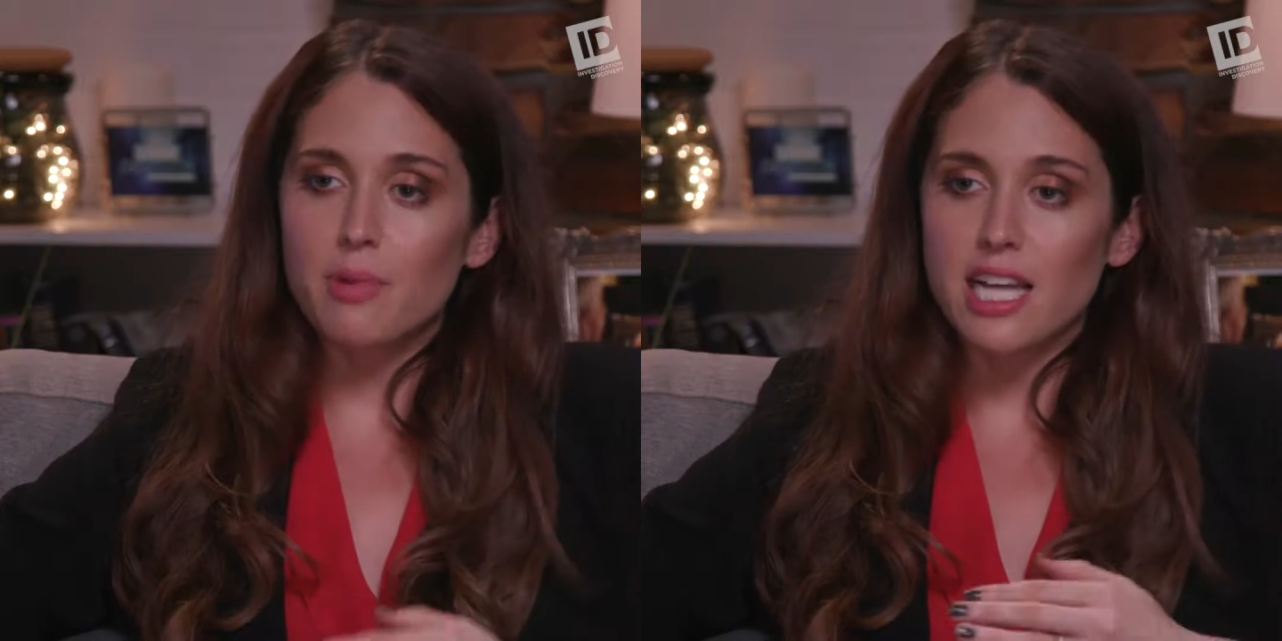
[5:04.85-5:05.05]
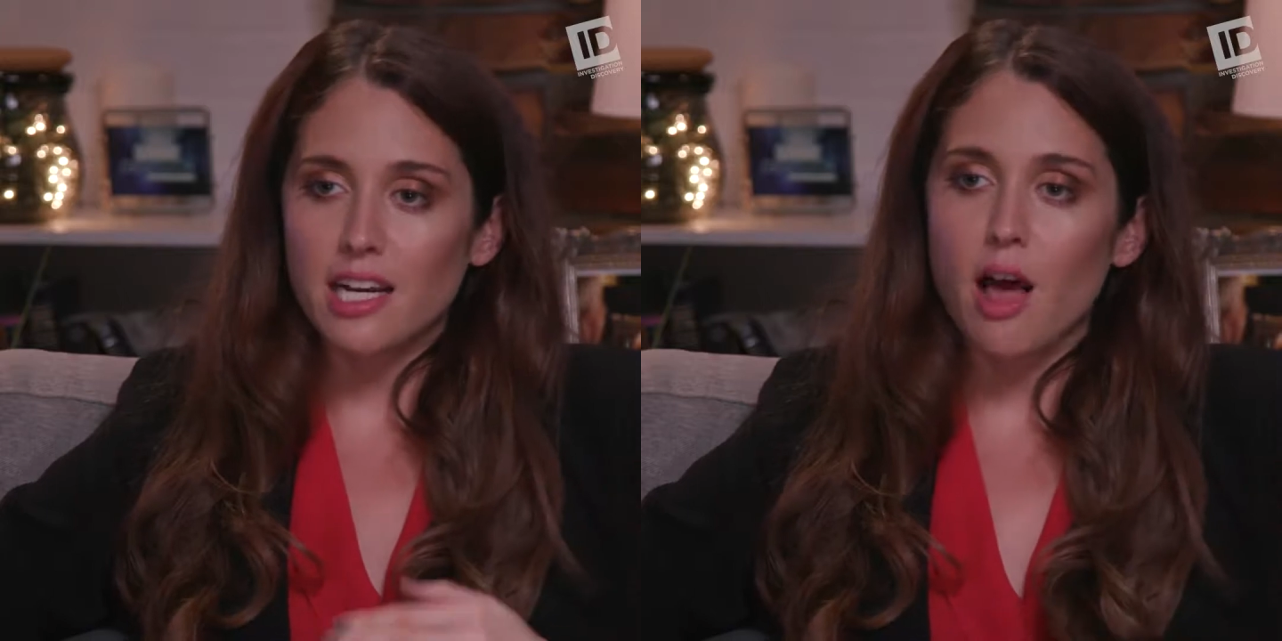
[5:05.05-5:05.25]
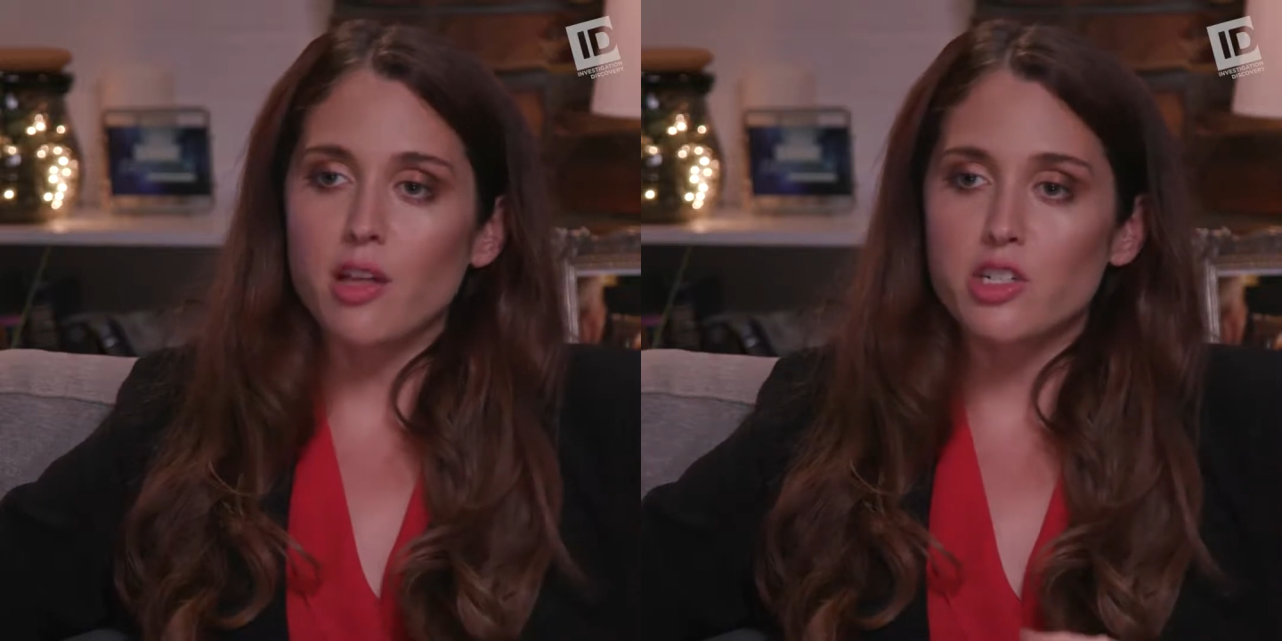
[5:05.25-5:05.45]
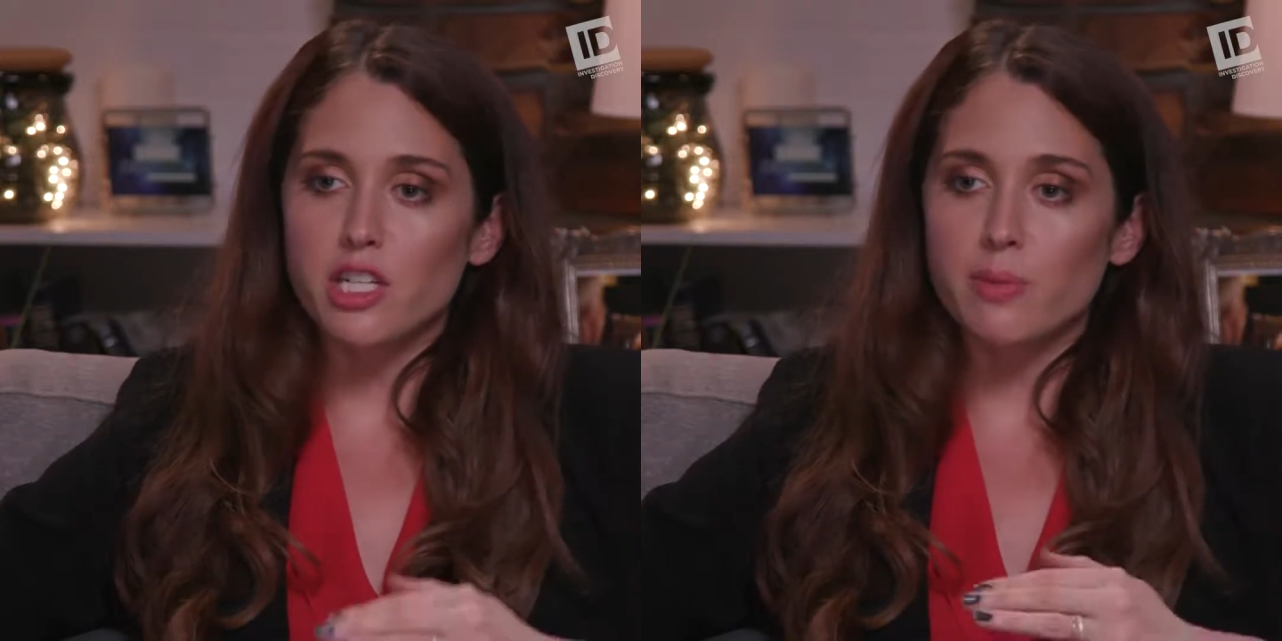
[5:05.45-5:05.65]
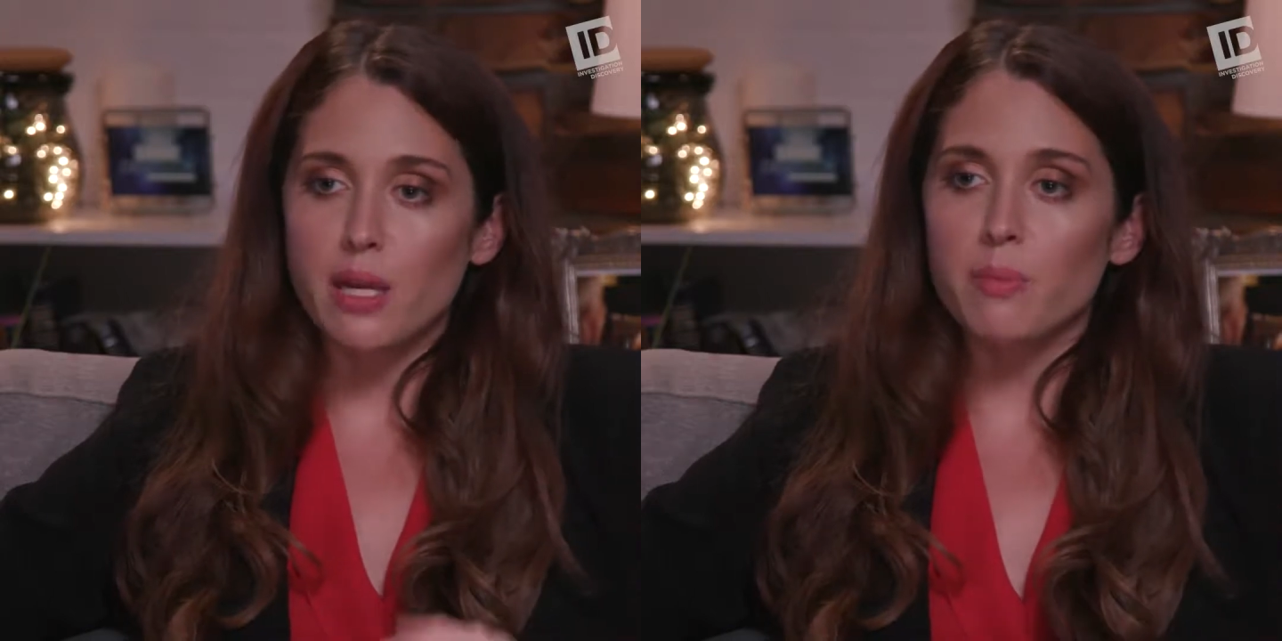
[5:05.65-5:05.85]
of
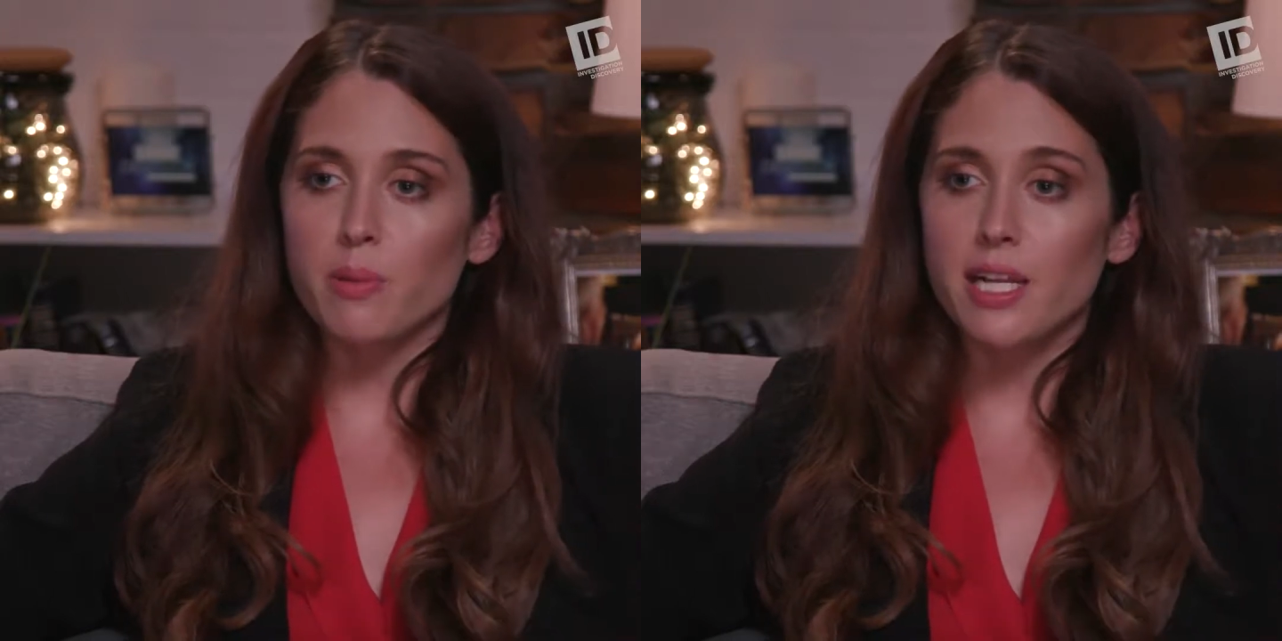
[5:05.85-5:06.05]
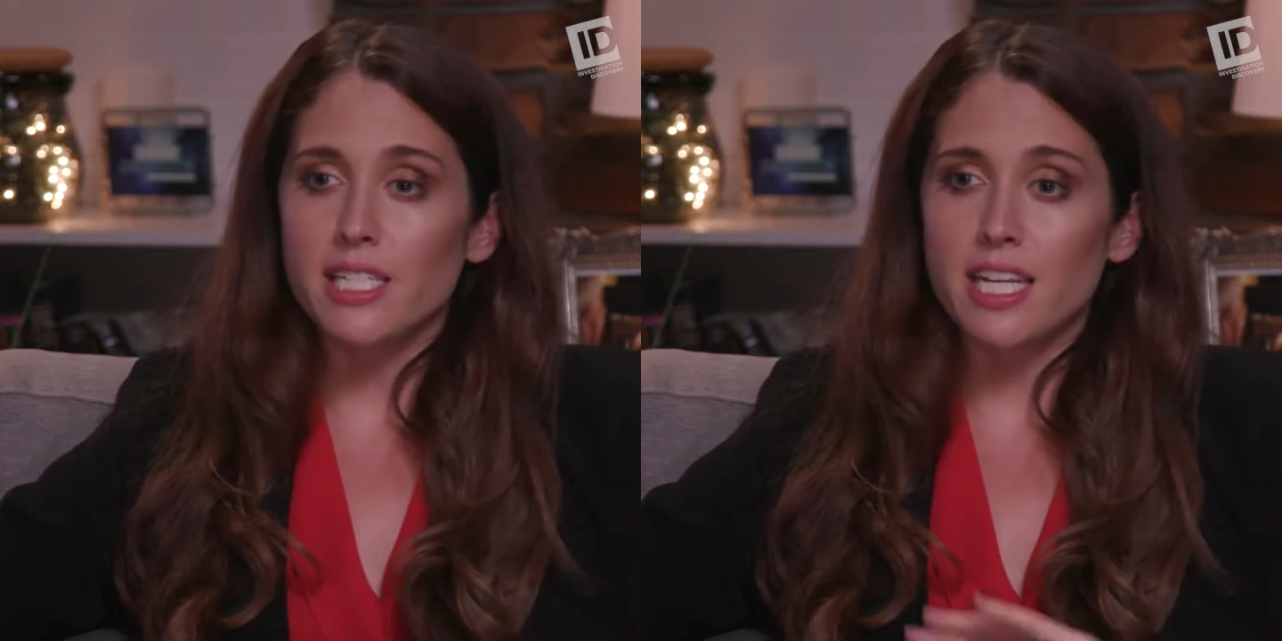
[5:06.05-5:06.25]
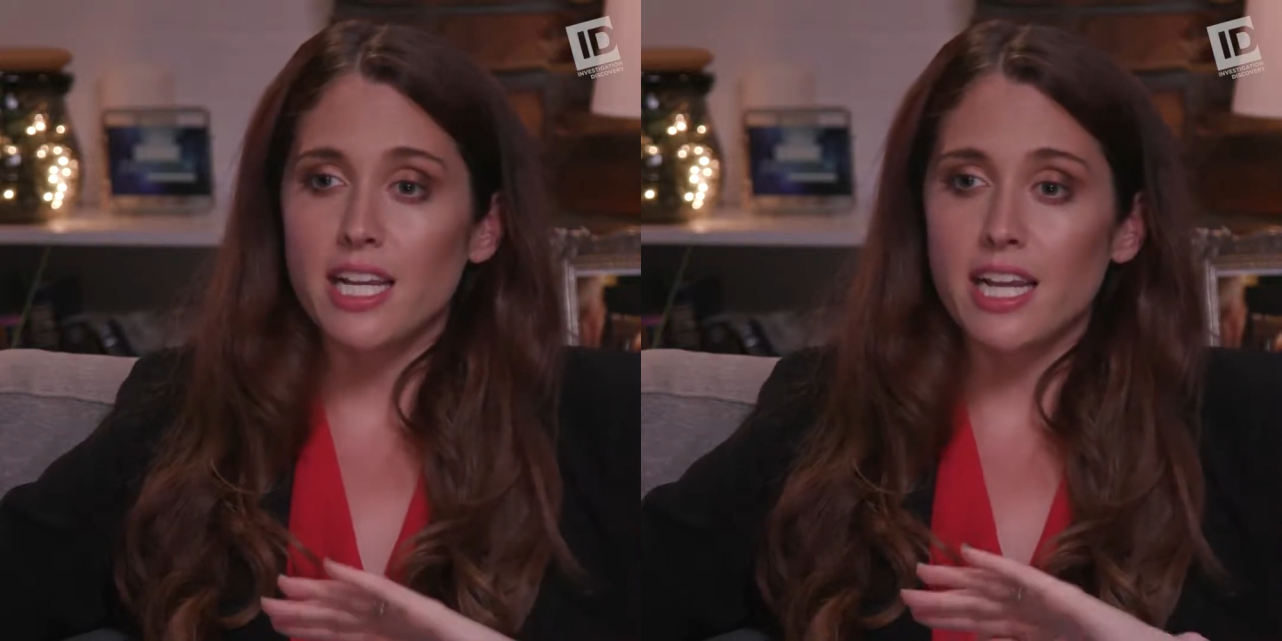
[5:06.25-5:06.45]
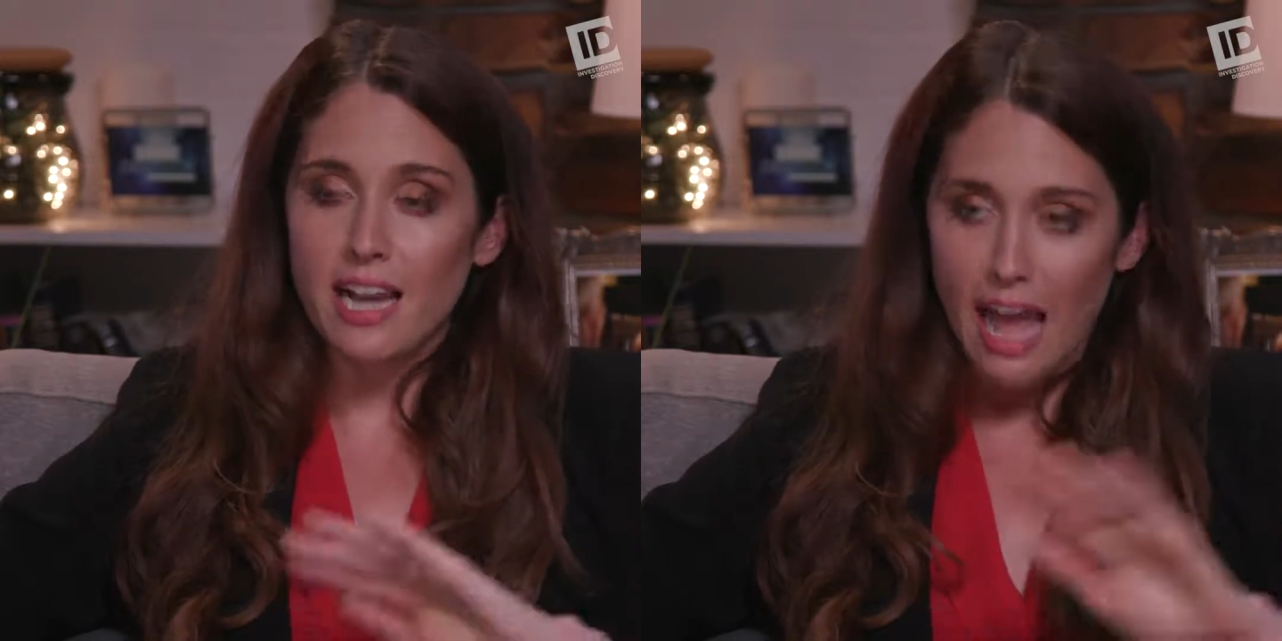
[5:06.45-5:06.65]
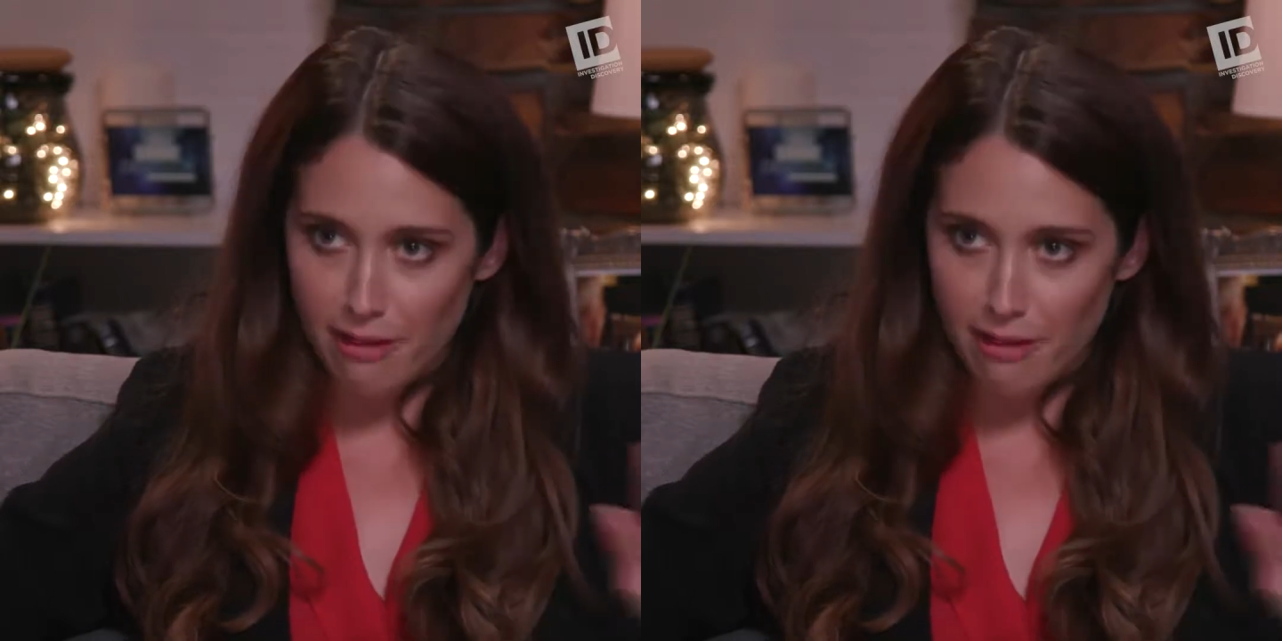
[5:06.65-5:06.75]
technology to be implemented in